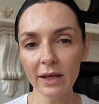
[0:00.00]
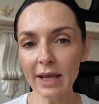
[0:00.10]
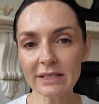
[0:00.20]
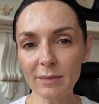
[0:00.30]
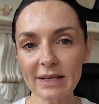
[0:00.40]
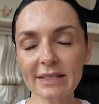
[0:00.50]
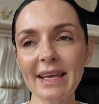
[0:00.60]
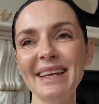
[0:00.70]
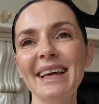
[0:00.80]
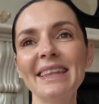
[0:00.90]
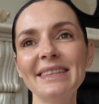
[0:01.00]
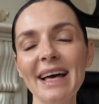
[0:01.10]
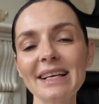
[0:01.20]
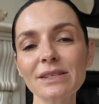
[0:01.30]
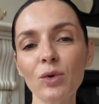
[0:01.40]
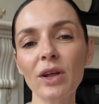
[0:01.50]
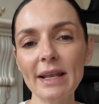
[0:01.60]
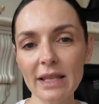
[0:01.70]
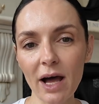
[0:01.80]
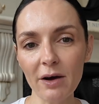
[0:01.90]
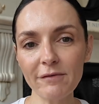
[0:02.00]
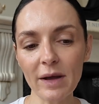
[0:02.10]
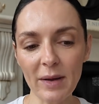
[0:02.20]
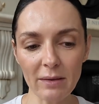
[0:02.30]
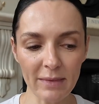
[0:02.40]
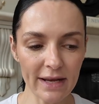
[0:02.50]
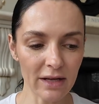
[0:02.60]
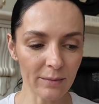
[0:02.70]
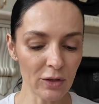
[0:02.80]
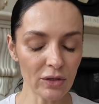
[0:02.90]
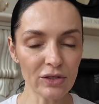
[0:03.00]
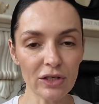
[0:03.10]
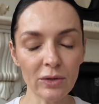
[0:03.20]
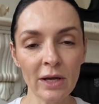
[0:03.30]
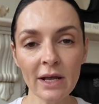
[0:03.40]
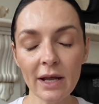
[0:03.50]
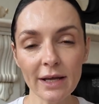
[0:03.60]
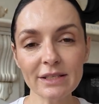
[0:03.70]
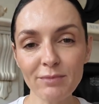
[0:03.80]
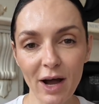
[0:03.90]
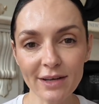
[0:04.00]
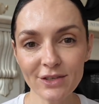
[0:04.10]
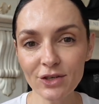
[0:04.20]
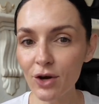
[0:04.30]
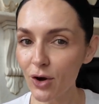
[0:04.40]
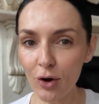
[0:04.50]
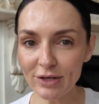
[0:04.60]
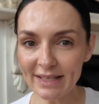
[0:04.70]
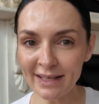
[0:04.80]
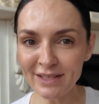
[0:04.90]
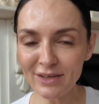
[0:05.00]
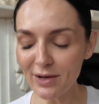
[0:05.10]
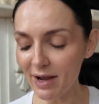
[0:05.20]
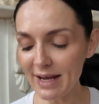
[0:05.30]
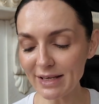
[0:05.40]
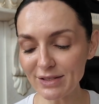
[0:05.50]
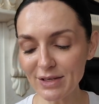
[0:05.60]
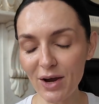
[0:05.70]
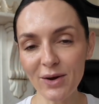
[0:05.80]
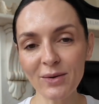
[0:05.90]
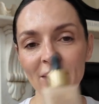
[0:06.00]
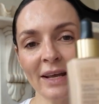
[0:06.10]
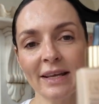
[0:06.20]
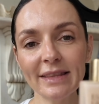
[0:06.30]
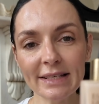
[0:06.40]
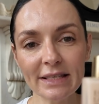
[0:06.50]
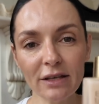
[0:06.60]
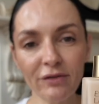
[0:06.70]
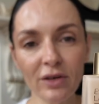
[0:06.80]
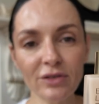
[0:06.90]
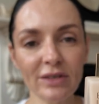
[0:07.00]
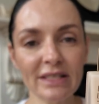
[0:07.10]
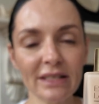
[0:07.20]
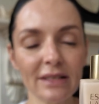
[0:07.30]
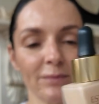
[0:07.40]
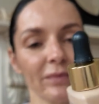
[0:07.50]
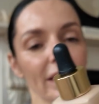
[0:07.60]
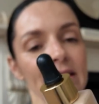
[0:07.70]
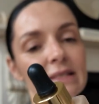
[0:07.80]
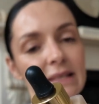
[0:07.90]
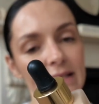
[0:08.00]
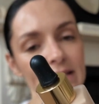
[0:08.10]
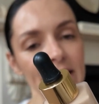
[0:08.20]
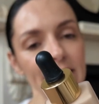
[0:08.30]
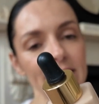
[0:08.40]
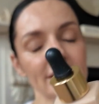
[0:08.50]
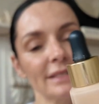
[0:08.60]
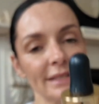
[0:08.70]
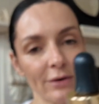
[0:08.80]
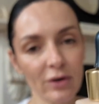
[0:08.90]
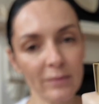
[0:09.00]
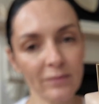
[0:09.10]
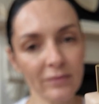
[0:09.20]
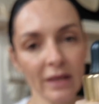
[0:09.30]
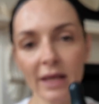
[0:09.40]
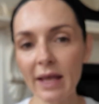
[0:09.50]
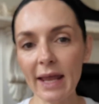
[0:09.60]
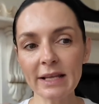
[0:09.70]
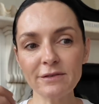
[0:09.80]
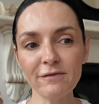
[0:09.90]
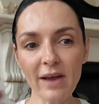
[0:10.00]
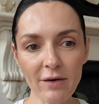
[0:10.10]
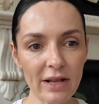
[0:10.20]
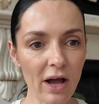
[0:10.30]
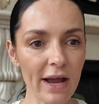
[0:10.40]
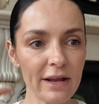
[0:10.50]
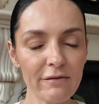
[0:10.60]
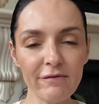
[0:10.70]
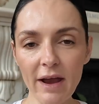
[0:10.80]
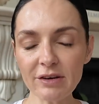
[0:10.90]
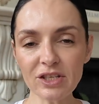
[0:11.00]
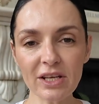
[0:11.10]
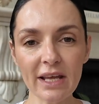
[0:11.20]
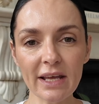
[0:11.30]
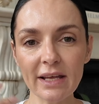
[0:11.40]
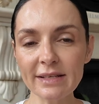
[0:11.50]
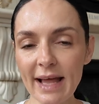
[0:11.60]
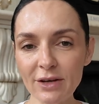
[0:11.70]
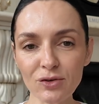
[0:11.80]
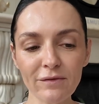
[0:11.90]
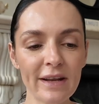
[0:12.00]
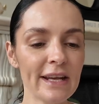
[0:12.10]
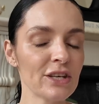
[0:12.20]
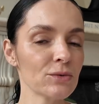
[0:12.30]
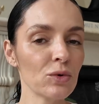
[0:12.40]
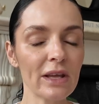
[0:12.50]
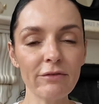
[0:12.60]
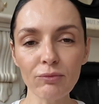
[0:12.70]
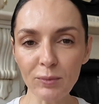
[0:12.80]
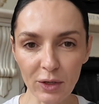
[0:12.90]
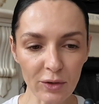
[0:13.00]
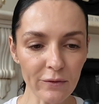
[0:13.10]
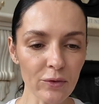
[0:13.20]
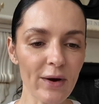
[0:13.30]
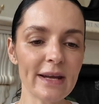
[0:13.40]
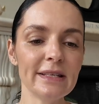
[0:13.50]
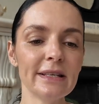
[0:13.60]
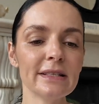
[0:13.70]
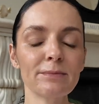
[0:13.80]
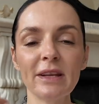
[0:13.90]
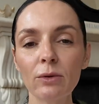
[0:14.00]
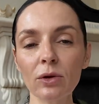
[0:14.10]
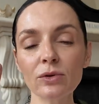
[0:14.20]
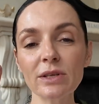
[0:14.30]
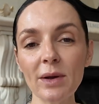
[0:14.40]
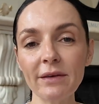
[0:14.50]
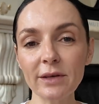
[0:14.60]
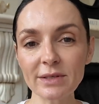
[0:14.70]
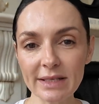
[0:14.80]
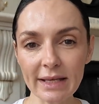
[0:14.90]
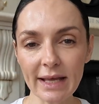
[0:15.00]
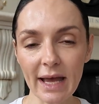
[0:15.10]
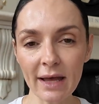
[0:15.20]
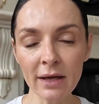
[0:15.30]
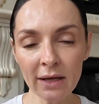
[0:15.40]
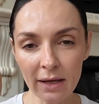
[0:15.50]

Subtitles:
is my skin, and that's what I love about makeup. You can do as much or as little as you like. So this is the Futurist Skin Tint Serum. It's very light, very sheer, natural finish, will give a beautiful radiance, but it will also have those skincare